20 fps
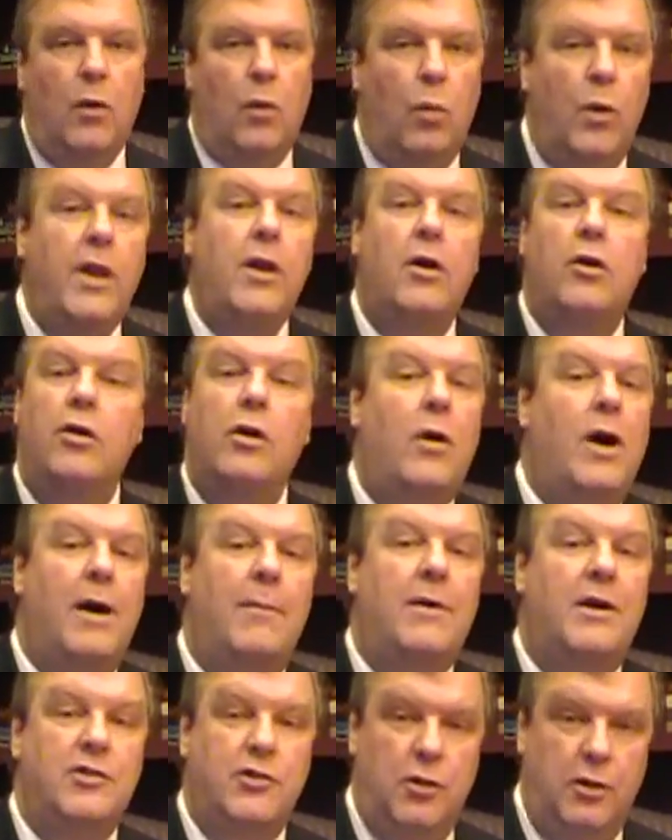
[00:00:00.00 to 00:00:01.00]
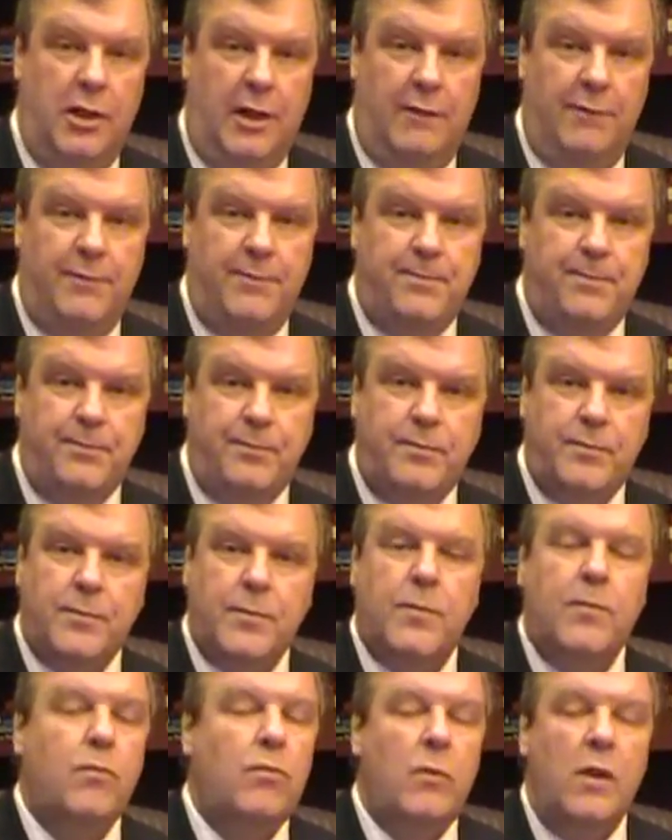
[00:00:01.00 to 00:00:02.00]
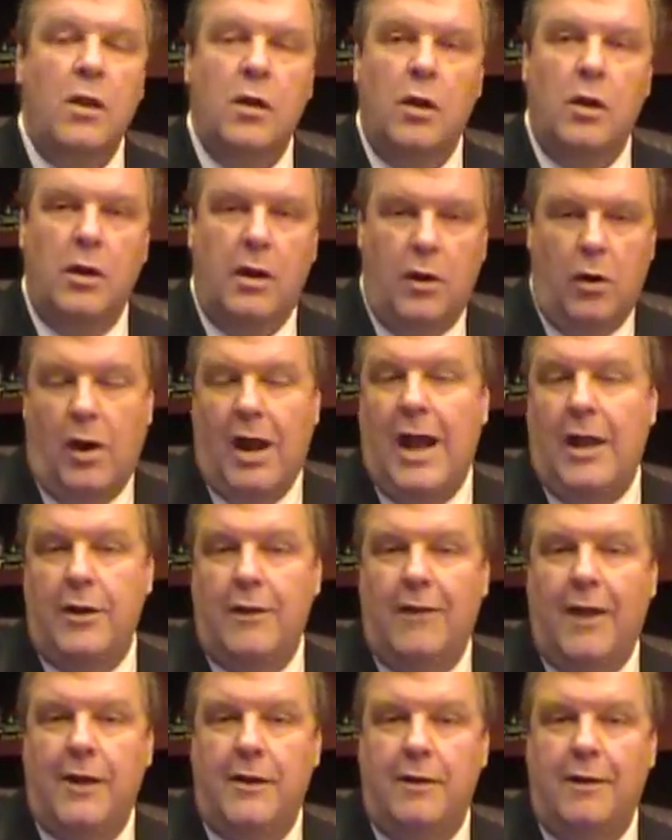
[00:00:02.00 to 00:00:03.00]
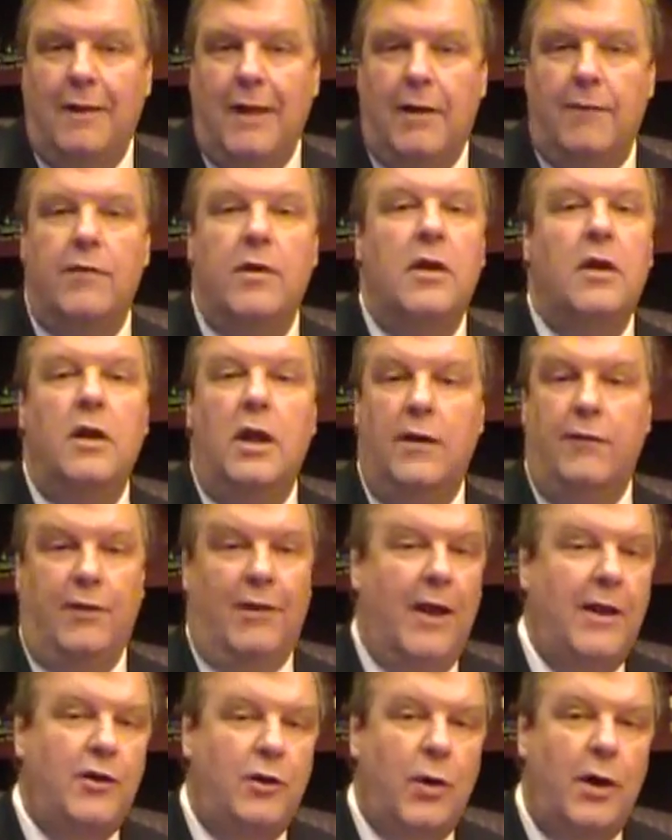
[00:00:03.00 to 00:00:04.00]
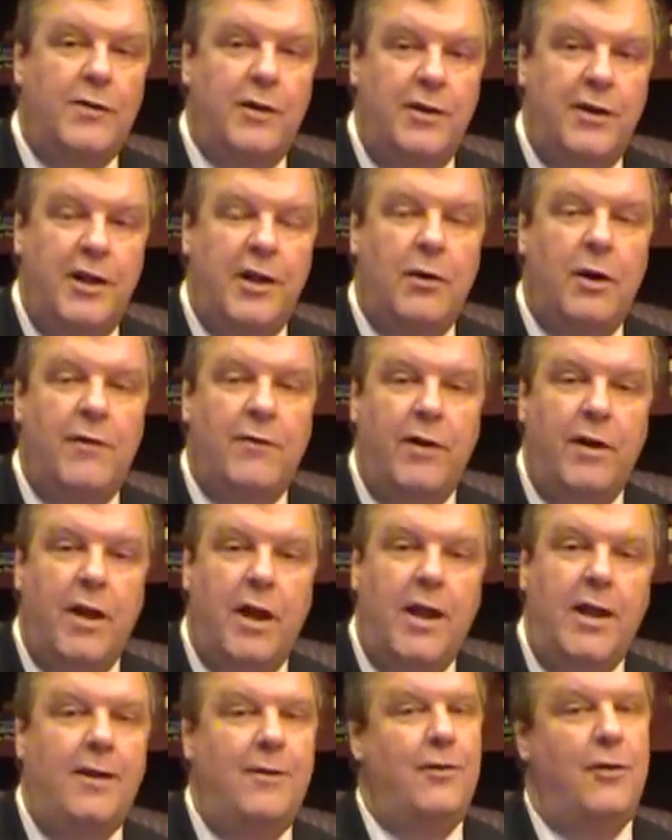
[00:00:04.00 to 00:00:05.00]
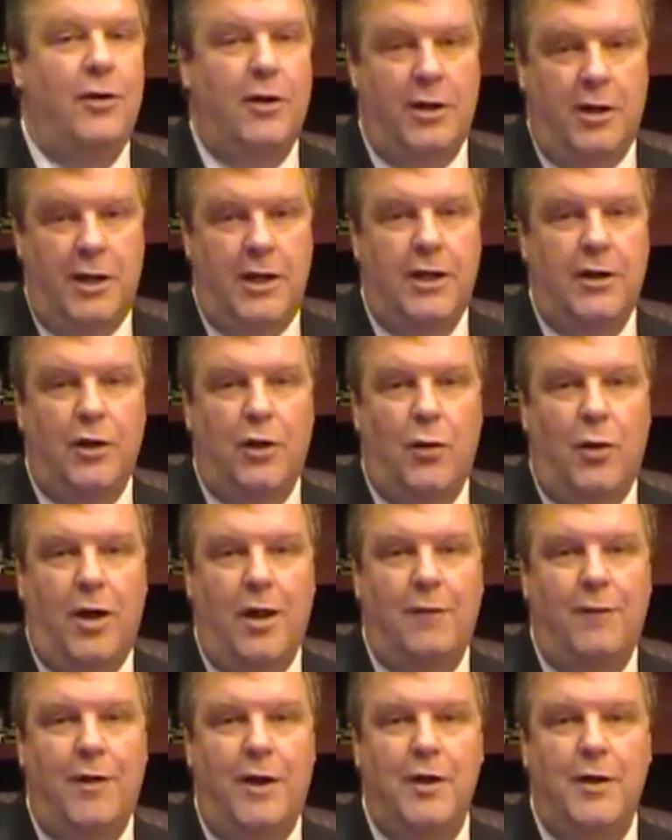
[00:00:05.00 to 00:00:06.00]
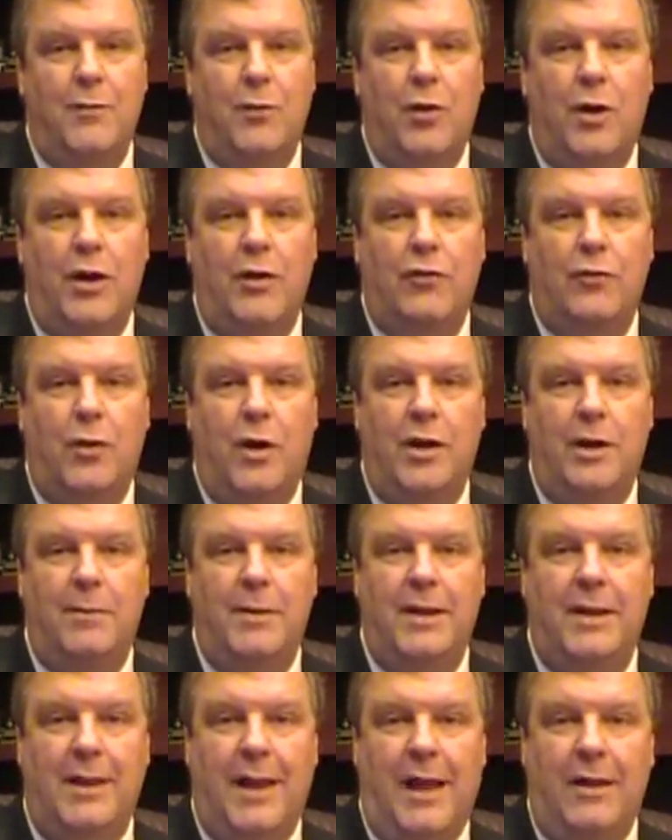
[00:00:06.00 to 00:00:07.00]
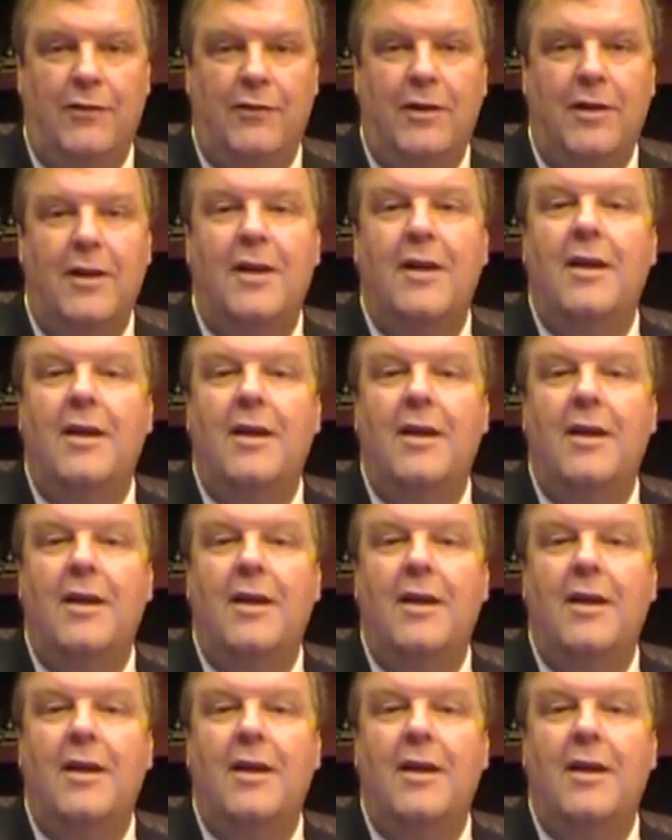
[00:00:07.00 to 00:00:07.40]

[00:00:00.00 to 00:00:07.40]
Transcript: We don't know how much you live or how you like to live. If you like to go out to dinner every night, you're going to need to qualify your mortgage quite a bit less.